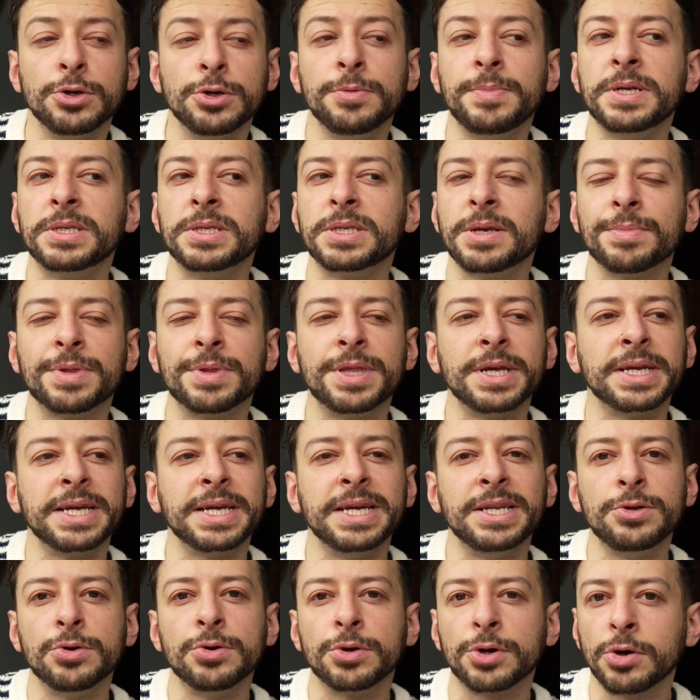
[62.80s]
be something
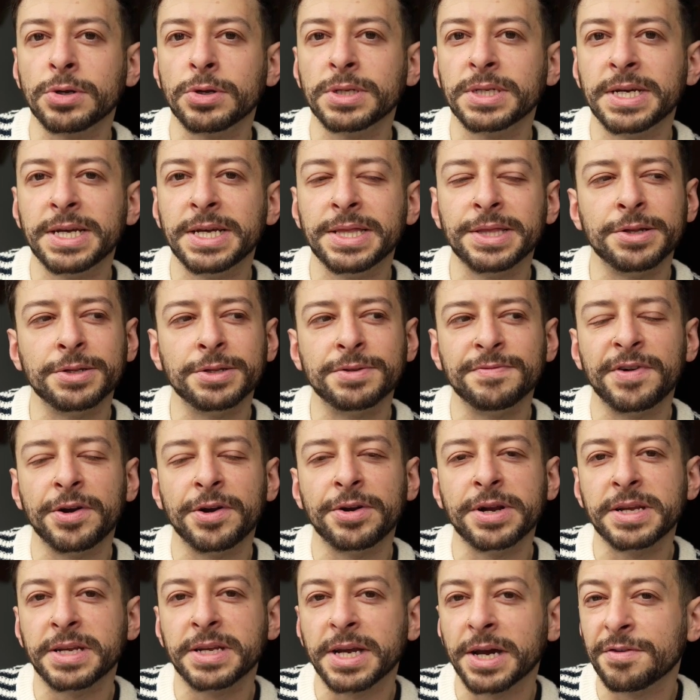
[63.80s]
in your content that's
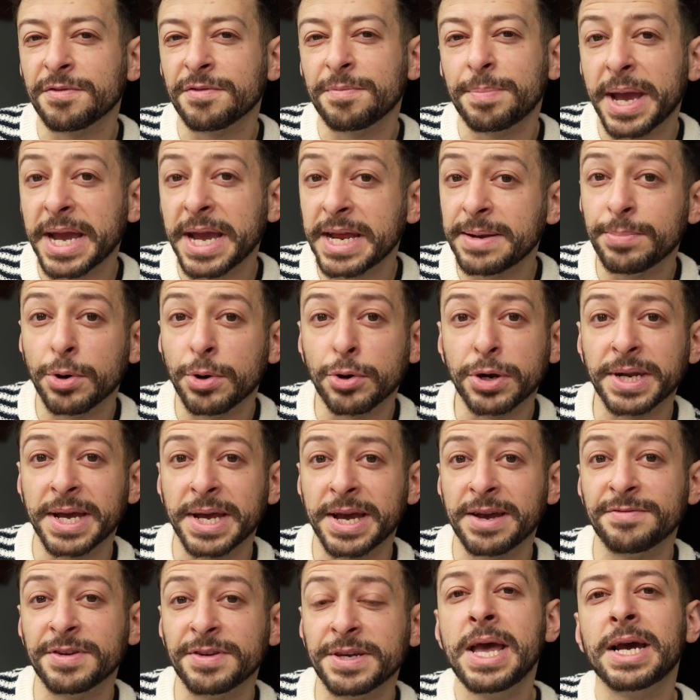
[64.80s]
very kind of pain point
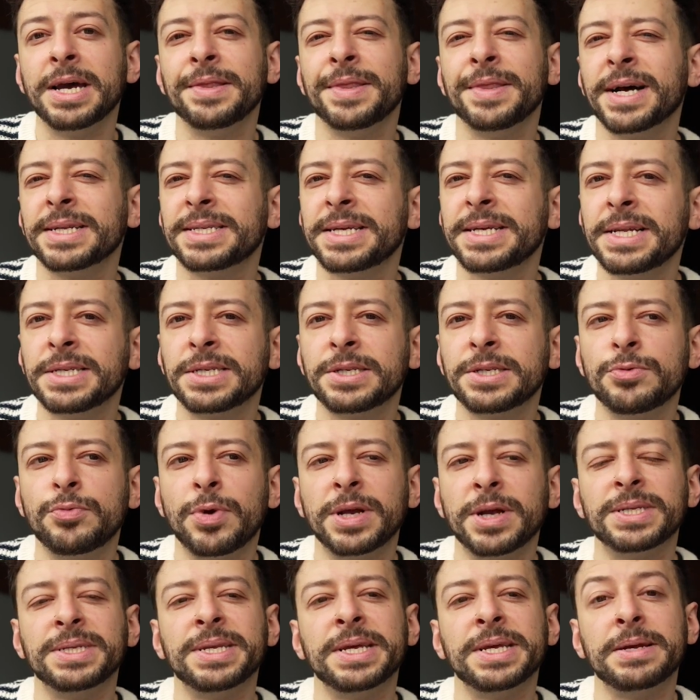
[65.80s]
heavy, and that tends to
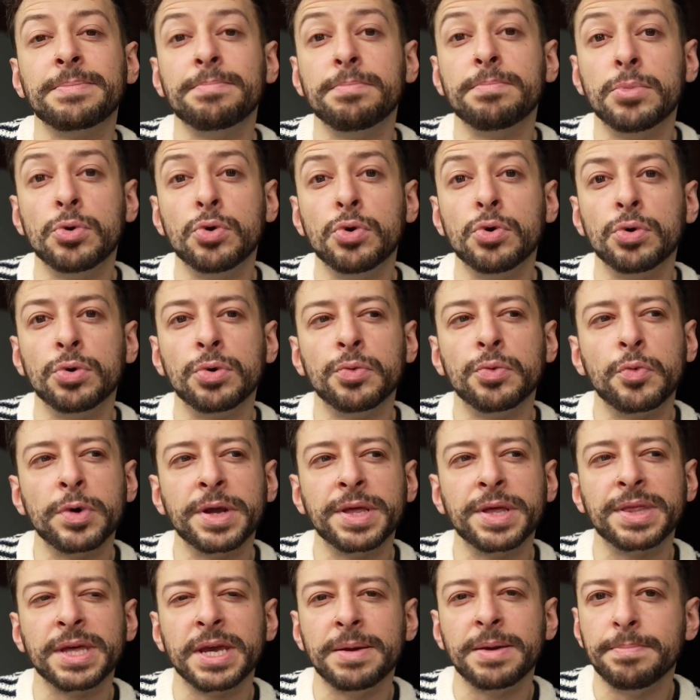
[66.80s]
resonate more
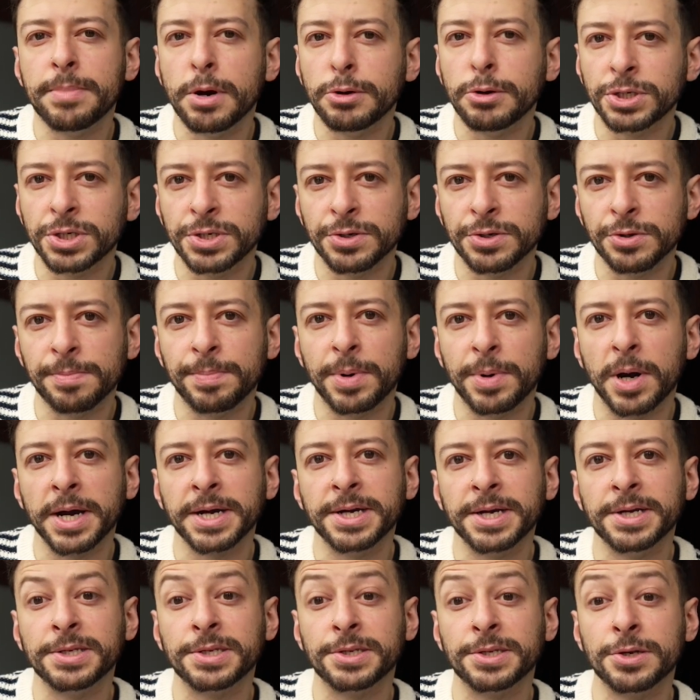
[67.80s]
with emotional
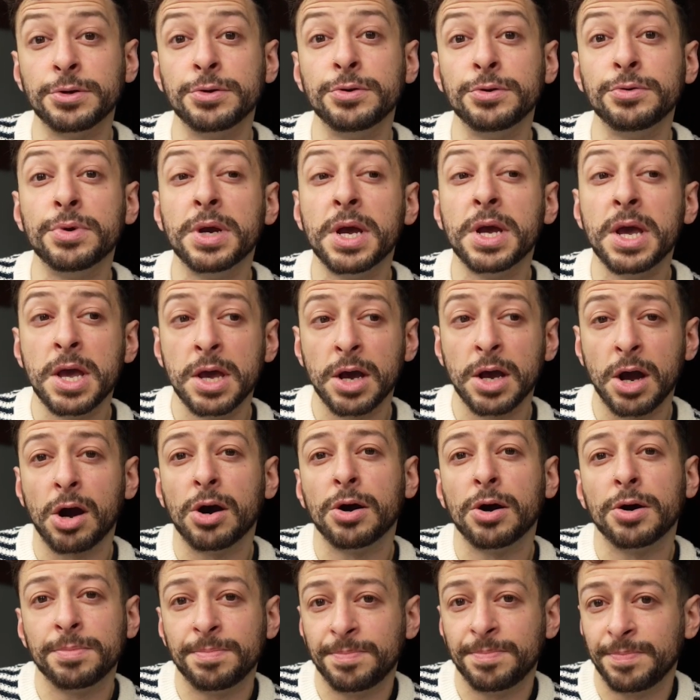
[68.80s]
buyers who
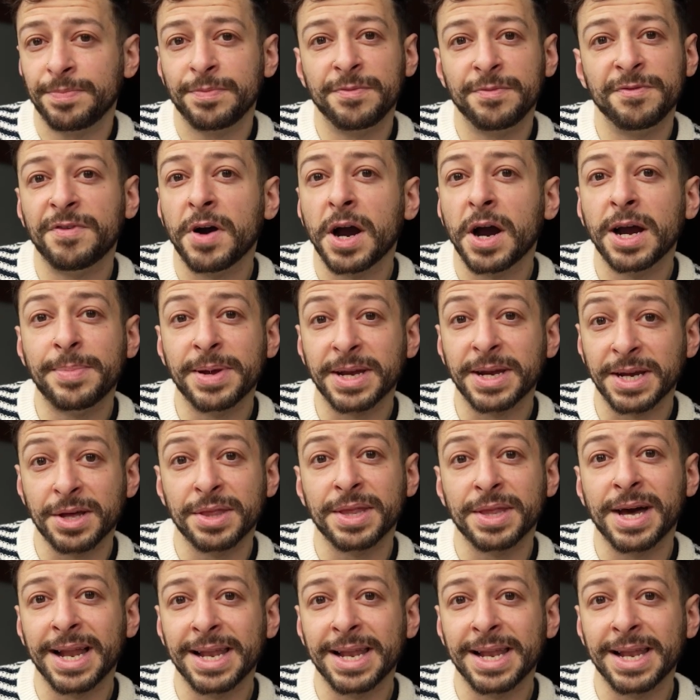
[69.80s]
are vibing at that